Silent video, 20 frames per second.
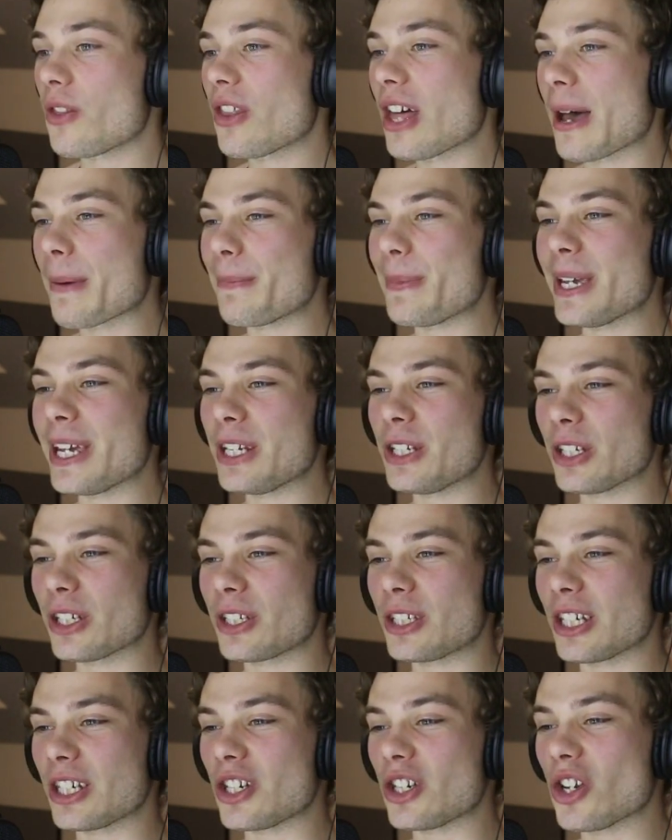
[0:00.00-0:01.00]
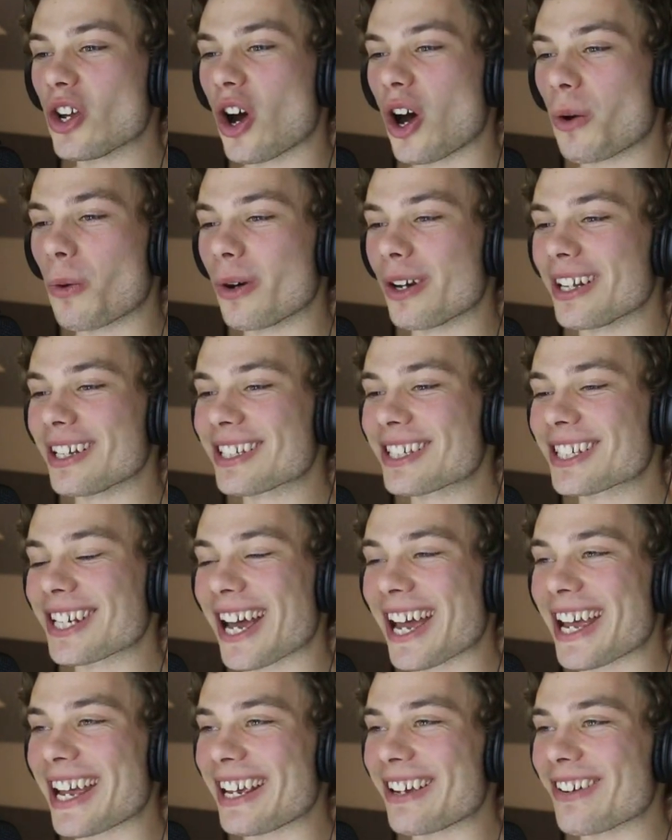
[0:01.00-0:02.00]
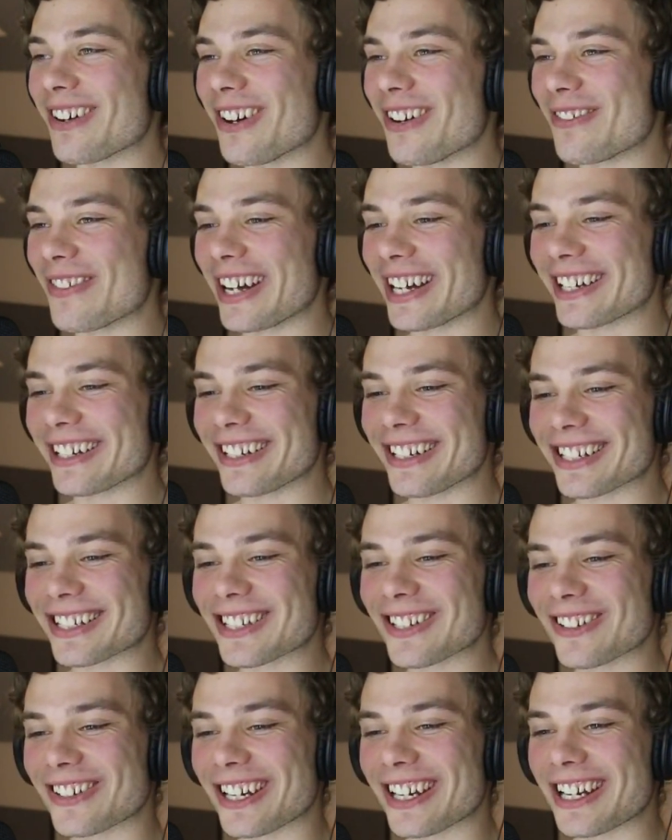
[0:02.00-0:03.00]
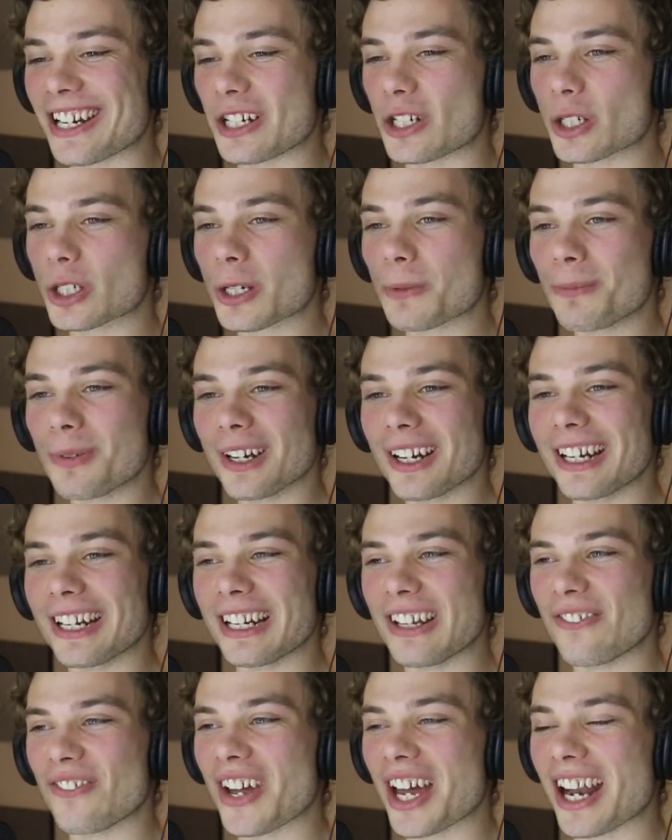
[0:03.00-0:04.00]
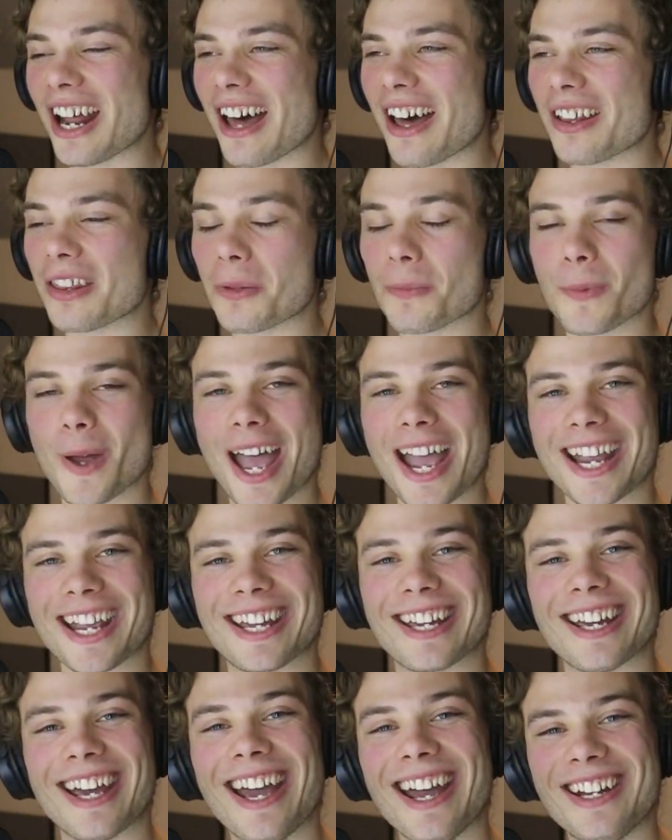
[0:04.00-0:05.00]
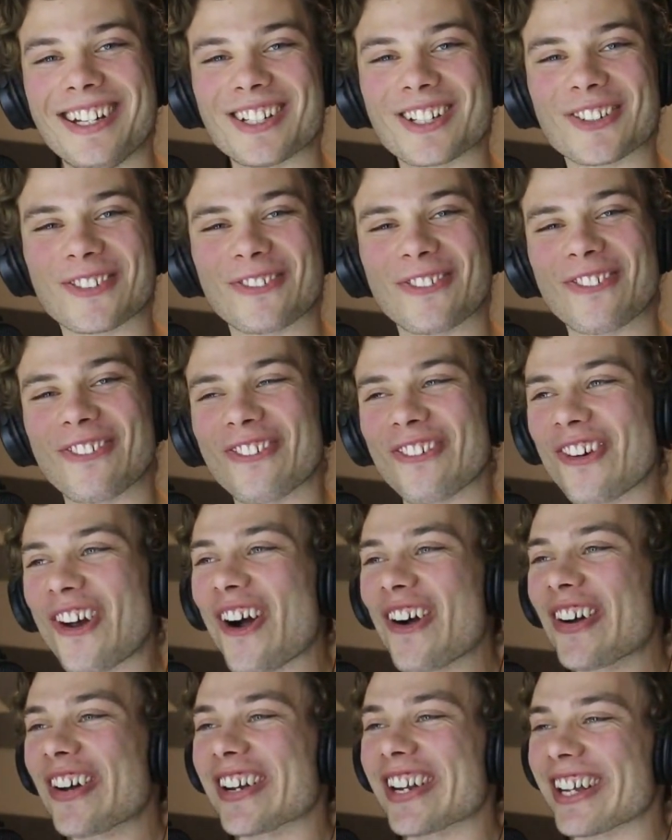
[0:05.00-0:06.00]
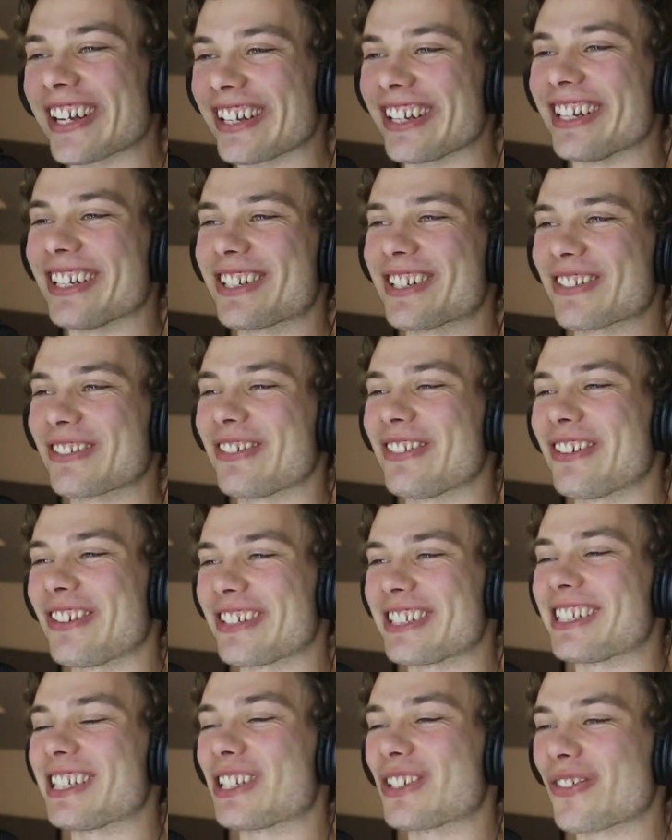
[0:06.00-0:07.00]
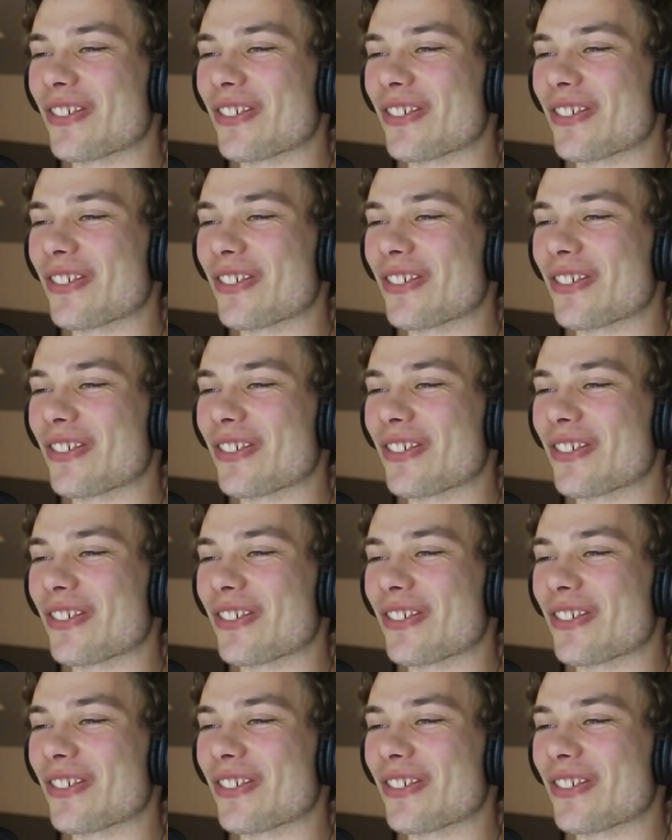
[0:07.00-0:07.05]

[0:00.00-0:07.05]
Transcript: That beard just did not want to stay. Oh my goodness, look at it. It just completely fell out of the packet and just rocketed it towards his